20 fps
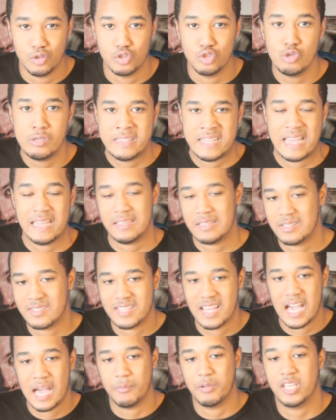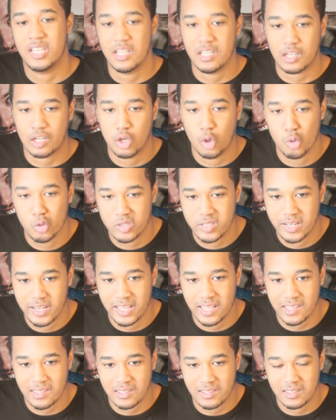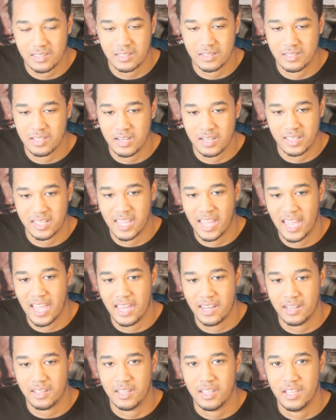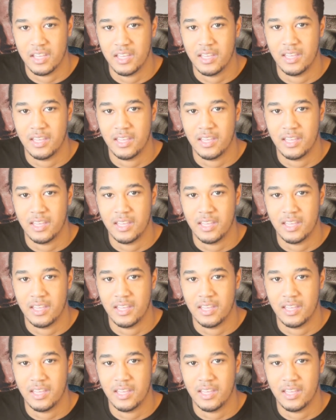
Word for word: you take your time to get close to the, to the cat,